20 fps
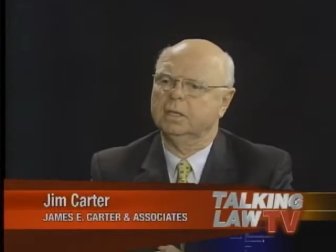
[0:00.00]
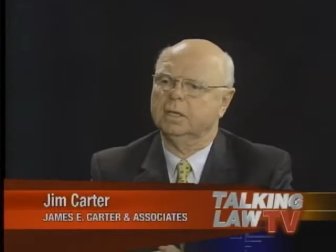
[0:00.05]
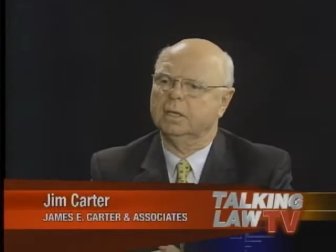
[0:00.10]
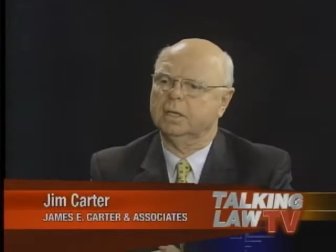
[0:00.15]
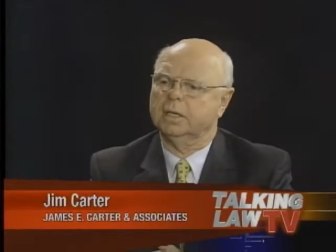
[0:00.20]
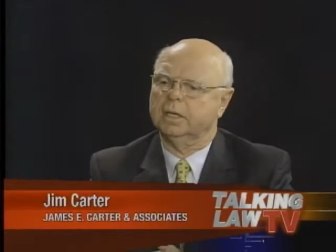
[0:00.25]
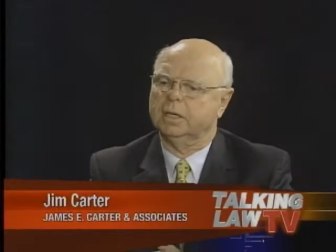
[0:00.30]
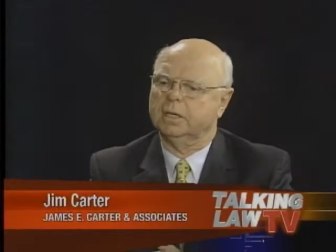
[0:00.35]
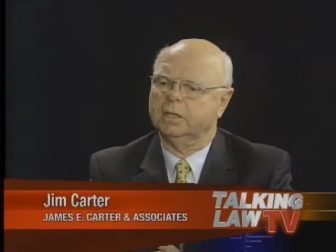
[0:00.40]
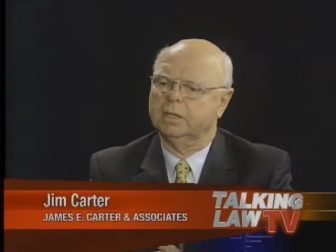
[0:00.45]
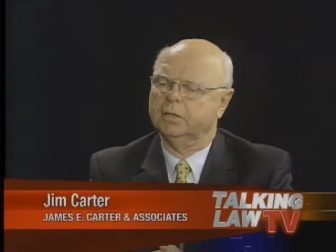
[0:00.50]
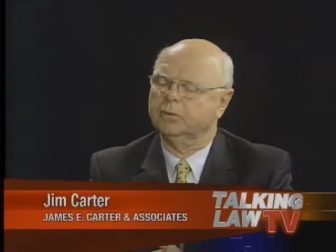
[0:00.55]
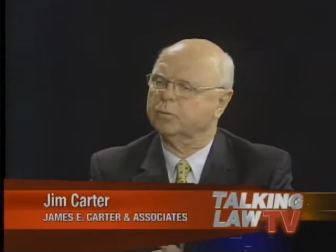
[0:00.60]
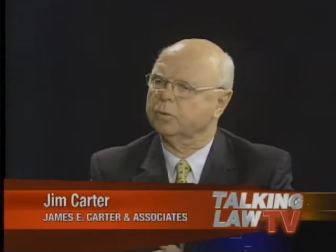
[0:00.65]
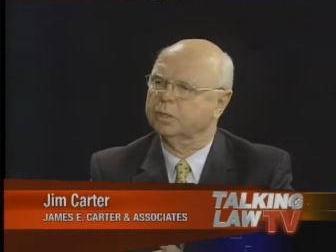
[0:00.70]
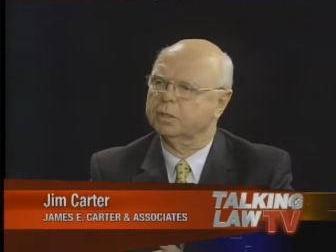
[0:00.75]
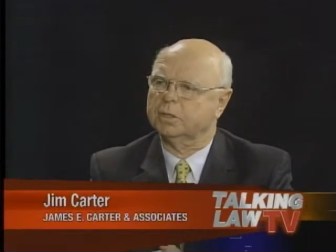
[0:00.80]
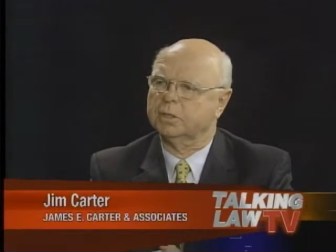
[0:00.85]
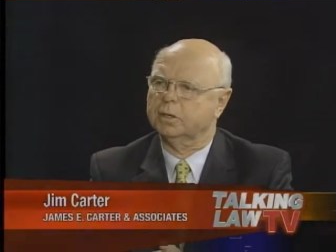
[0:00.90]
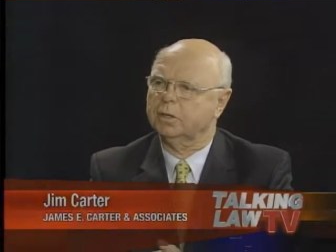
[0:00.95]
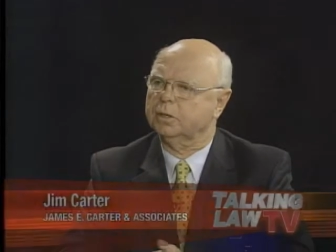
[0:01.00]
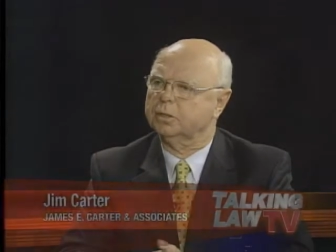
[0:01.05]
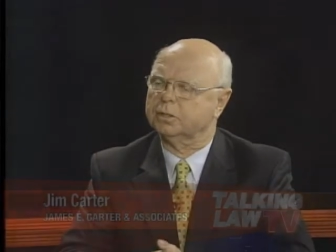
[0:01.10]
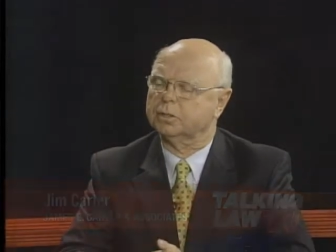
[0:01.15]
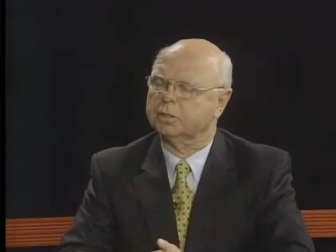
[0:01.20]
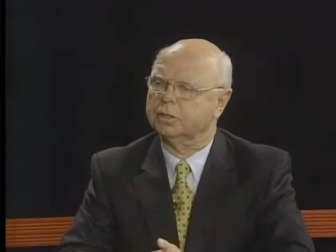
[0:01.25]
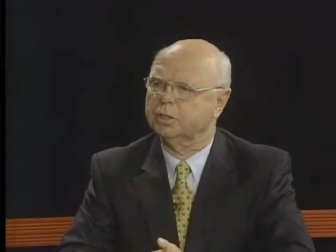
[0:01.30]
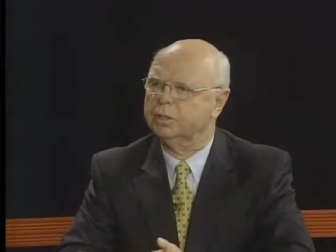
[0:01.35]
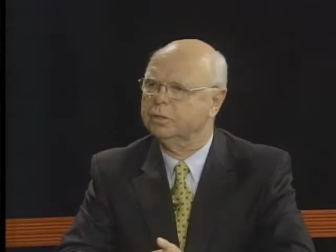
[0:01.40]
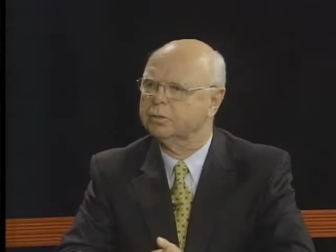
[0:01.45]
And these recalls
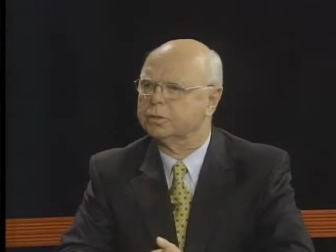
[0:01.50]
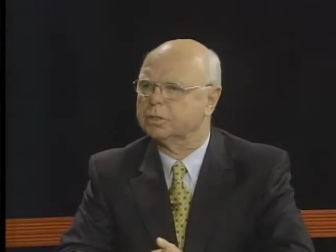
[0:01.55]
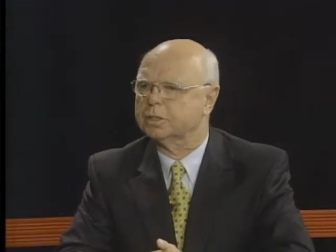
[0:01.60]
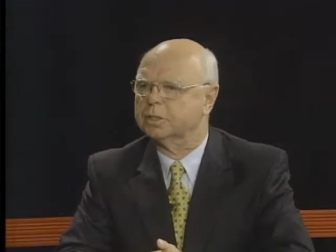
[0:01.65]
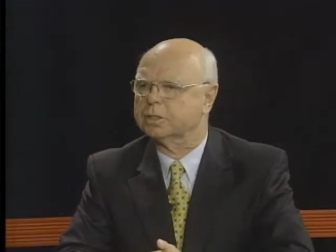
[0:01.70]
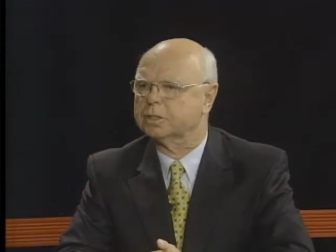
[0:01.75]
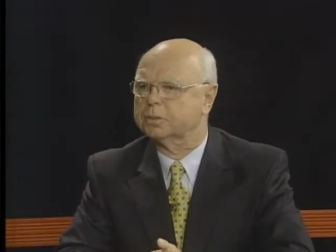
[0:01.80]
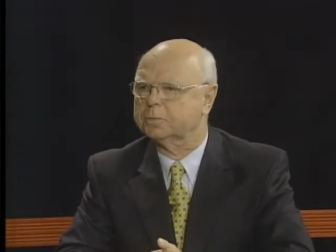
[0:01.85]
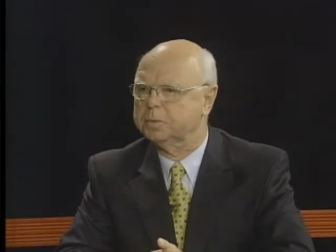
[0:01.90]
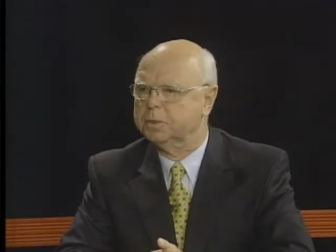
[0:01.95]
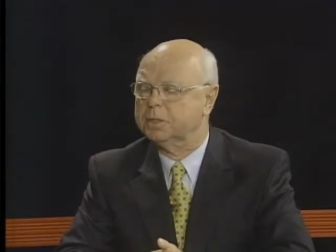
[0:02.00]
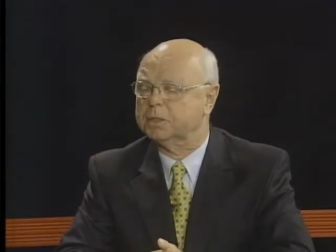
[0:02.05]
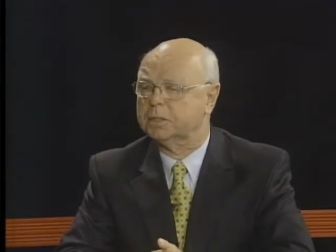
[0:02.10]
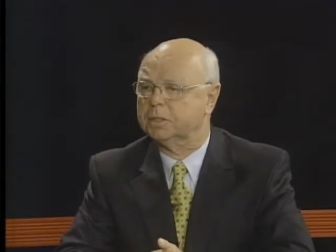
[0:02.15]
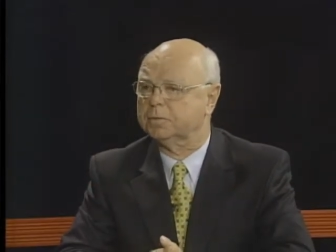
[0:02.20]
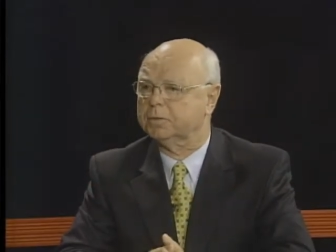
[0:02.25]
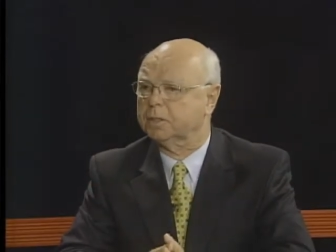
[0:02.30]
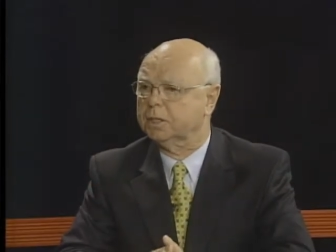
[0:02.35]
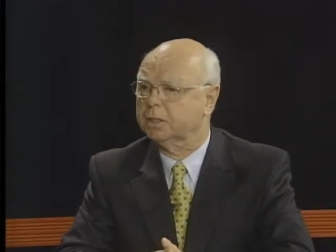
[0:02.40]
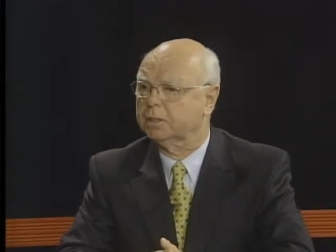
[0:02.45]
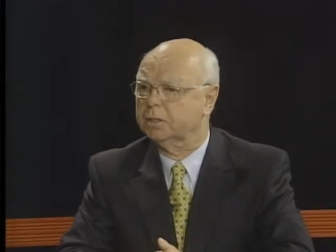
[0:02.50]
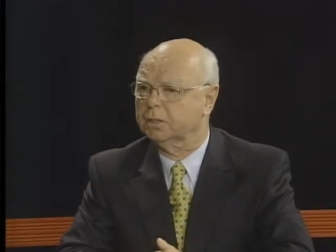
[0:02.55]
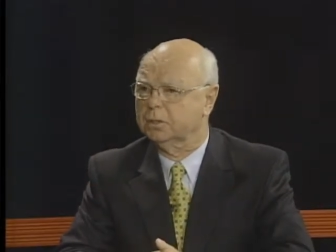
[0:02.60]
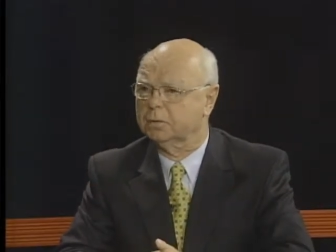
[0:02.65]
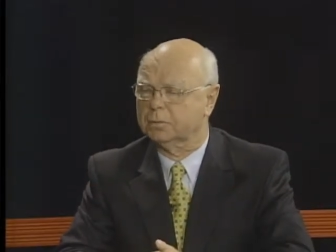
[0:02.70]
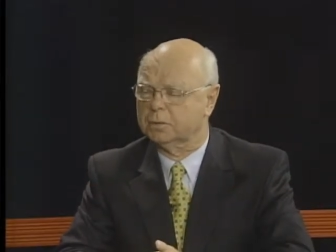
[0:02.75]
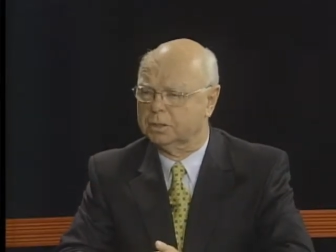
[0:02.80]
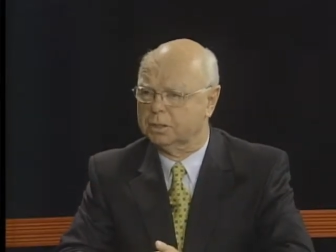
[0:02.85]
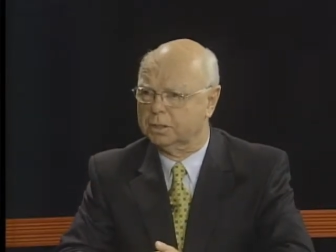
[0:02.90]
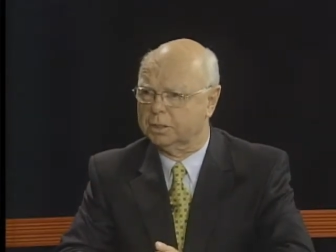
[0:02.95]
are hugely expensive, and they do
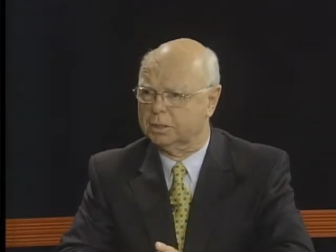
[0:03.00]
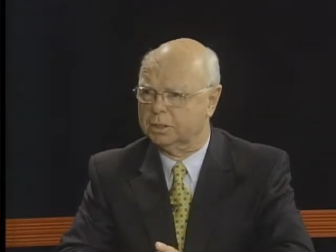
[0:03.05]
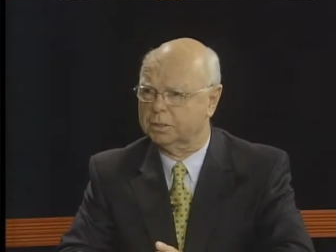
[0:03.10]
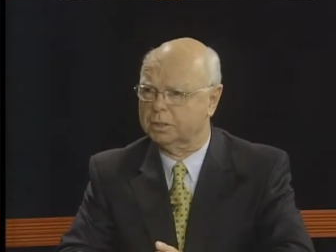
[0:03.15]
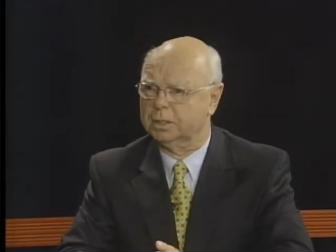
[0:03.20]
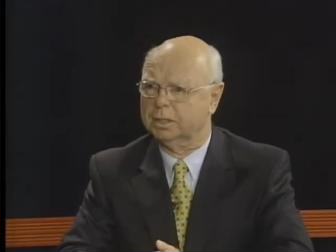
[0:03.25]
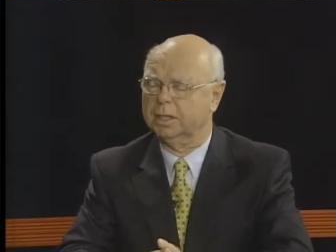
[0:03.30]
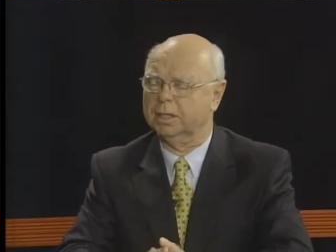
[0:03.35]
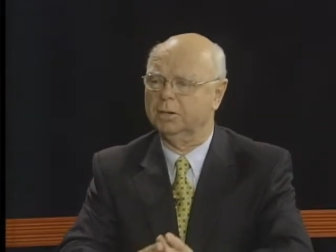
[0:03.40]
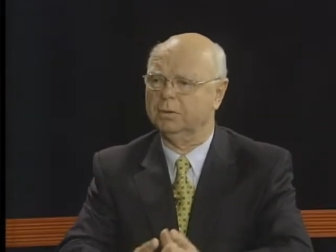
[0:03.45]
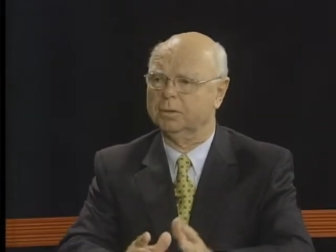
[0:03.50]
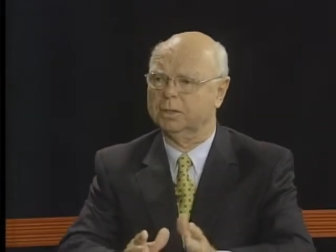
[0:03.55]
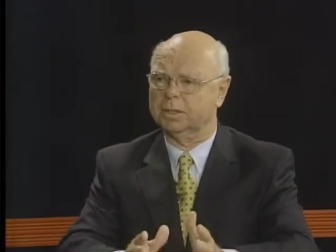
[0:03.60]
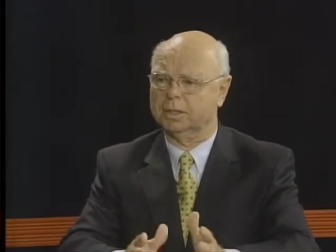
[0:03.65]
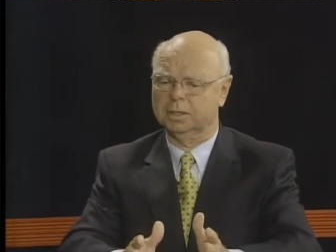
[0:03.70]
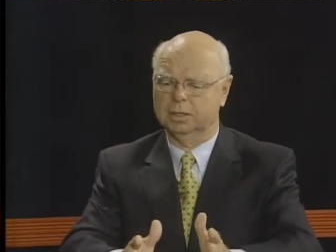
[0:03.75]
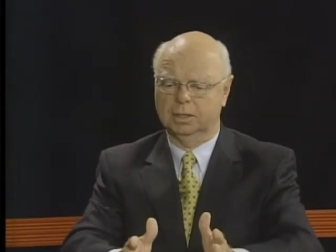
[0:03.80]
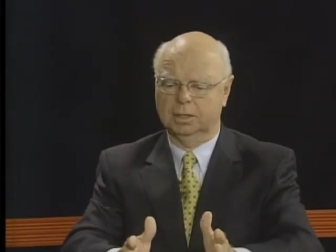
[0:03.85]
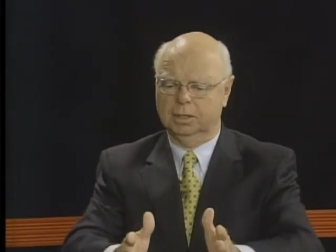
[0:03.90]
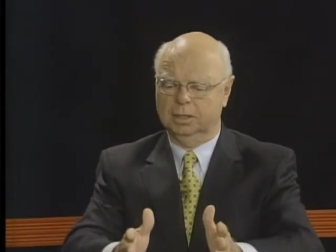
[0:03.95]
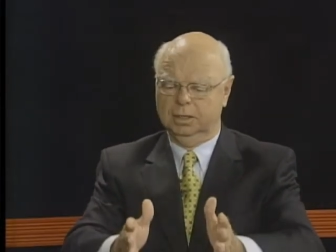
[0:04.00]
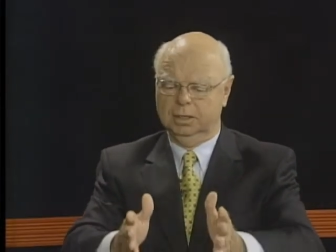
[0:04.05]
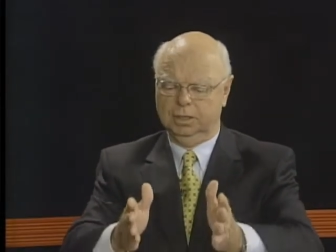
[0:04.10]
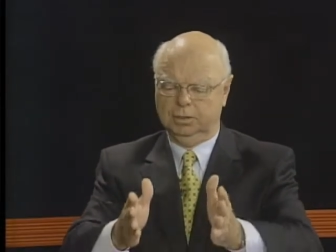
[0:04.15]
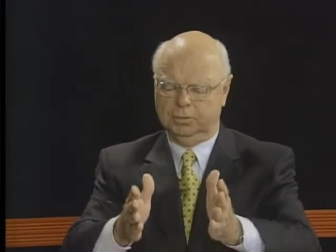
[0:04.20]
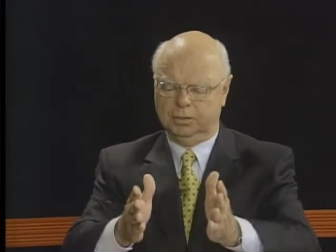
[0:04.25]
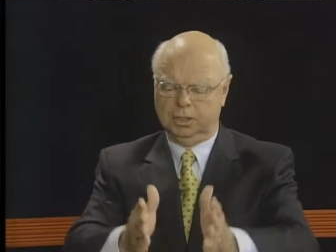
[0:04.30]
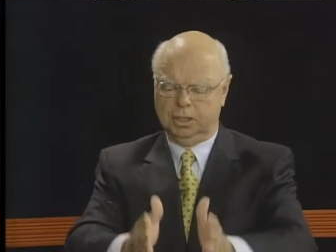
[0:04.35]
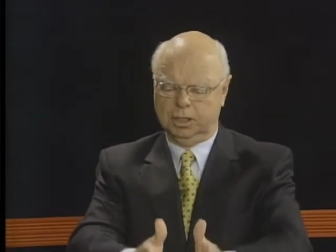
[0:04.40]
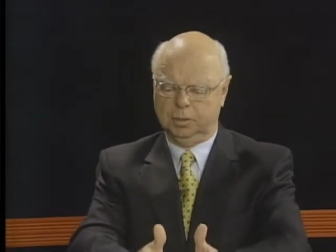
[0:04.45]
resist, and they only
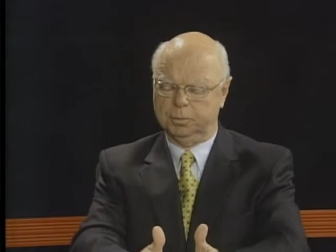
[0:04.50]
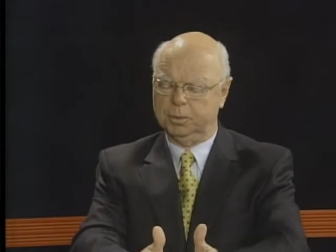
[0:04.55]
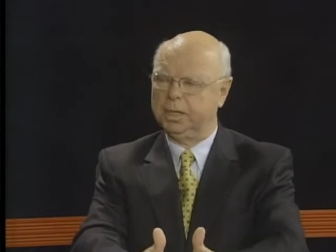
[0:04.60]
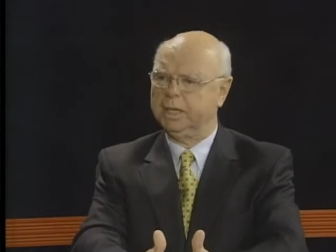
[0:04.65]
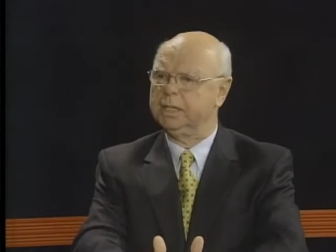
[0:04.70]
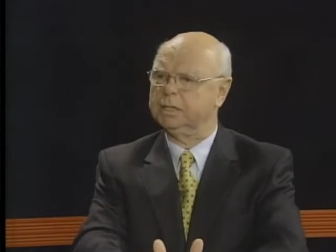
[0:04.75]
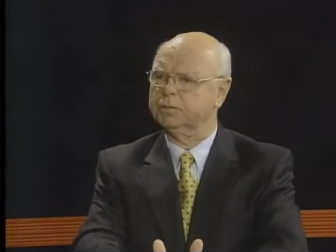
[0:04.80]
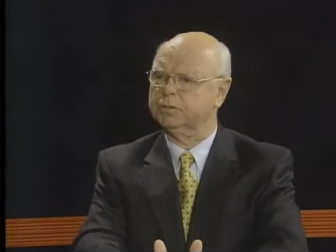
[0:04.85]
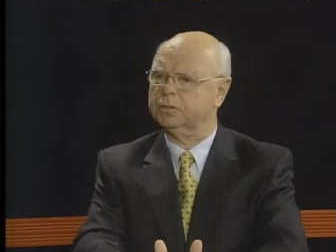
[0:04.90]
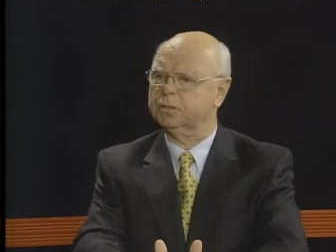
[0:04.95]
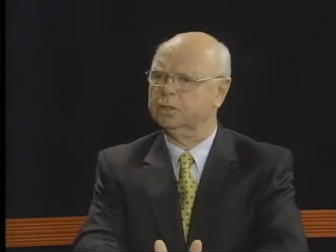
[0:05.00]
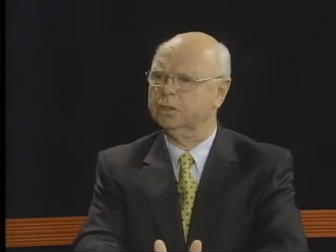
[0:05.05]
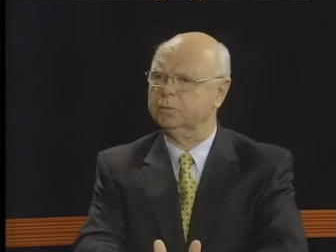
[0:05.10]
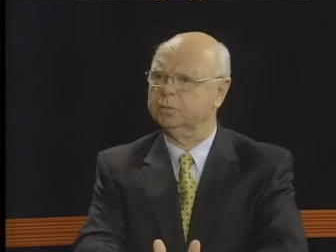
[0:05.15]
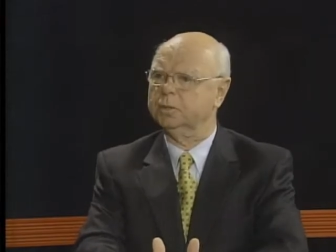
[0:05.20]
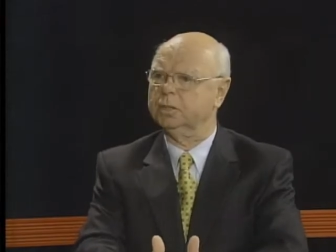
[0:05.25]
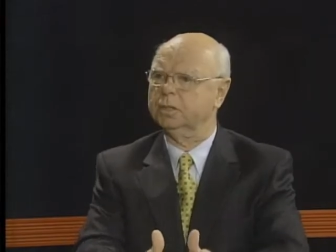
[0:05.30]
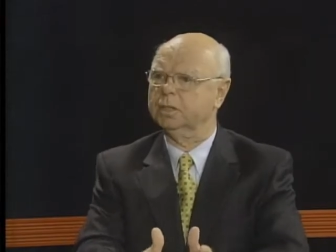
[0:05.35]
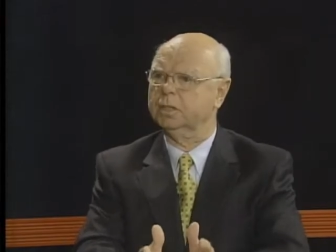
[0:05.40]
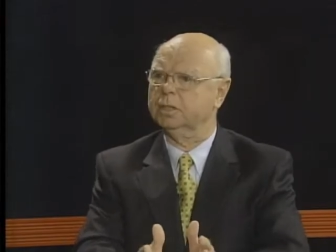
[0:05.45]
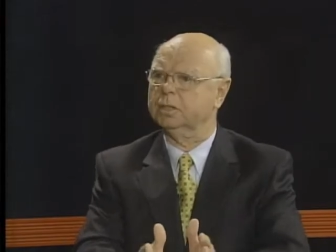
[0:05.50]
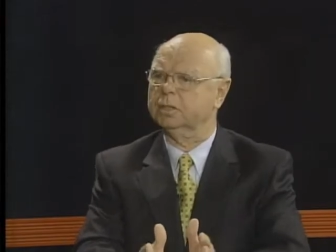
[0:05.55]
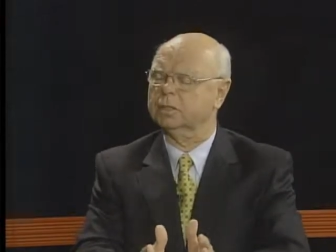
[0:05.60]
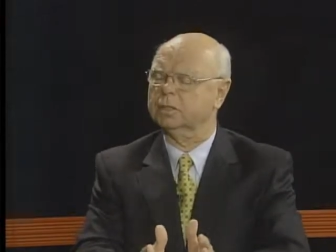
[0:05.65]
If the government asks for something, they